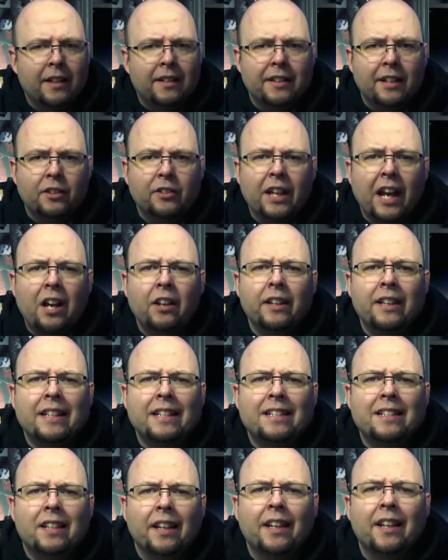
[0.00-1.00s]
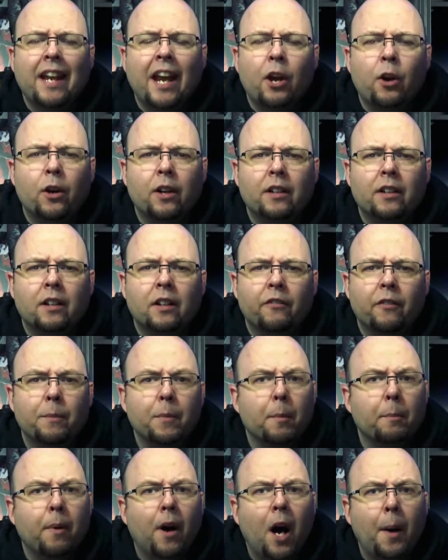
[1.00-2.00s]
Now Tali is a character from
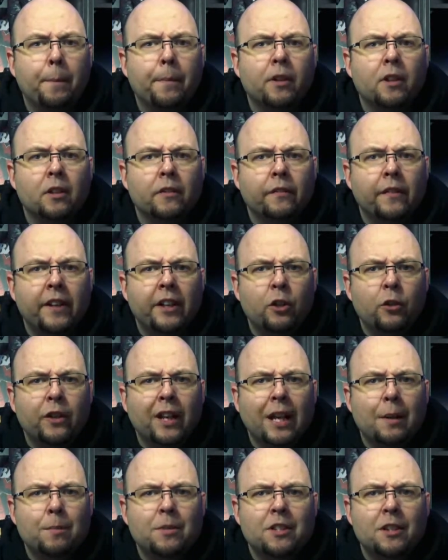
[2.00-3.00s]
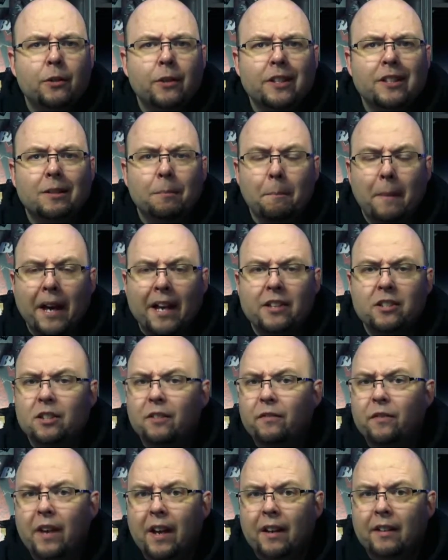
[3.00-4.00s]
the popular video game series Mass
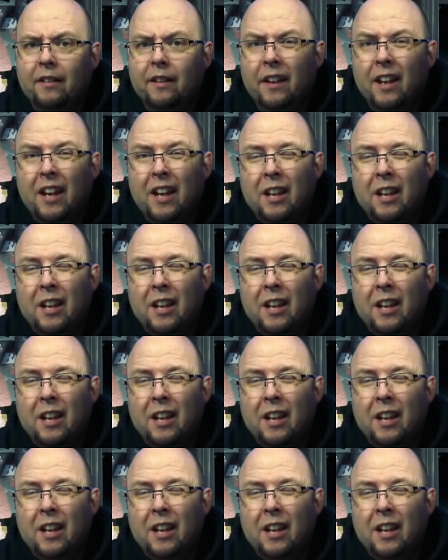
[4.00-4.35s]
Effect,